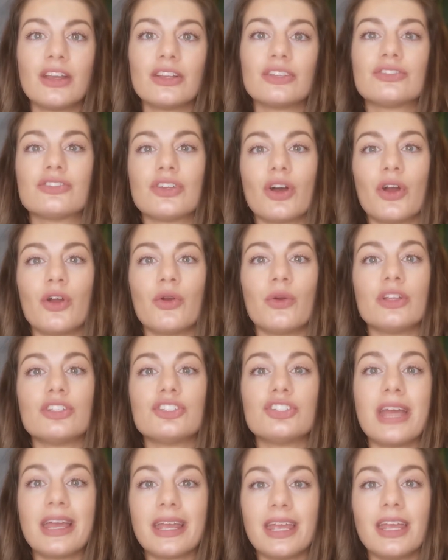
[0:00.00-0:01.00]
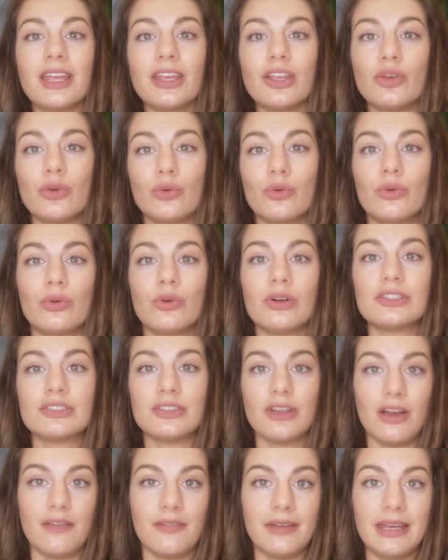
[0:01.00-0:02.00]
So checking your
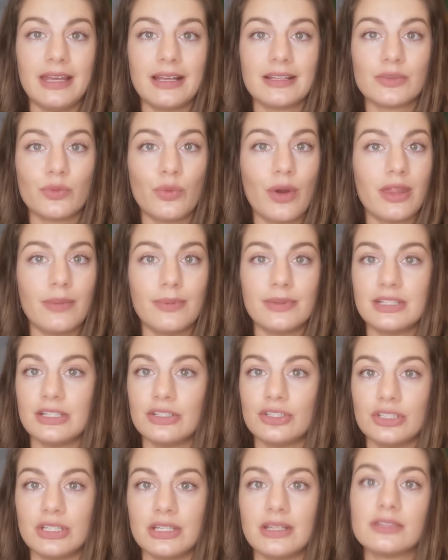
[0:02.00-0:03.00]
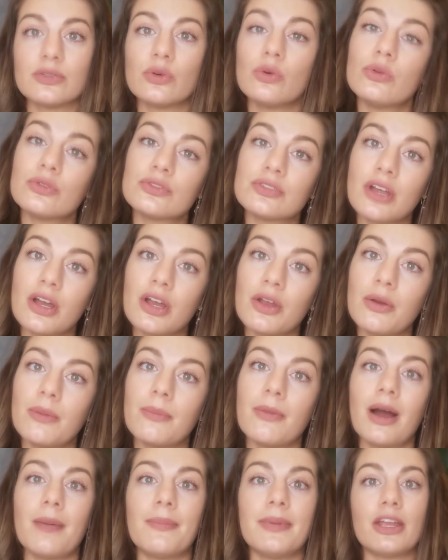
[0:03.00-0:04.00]
cervix, where the position is, also
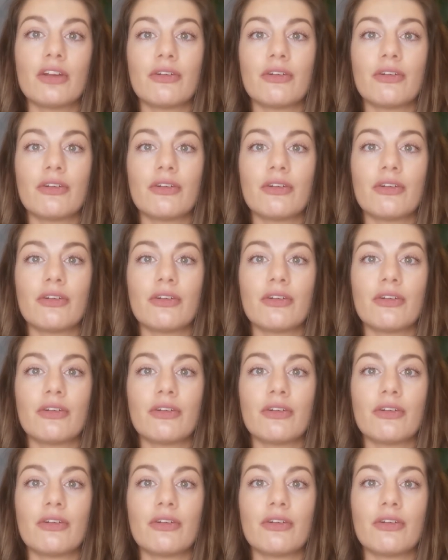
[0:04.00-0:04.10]
might be a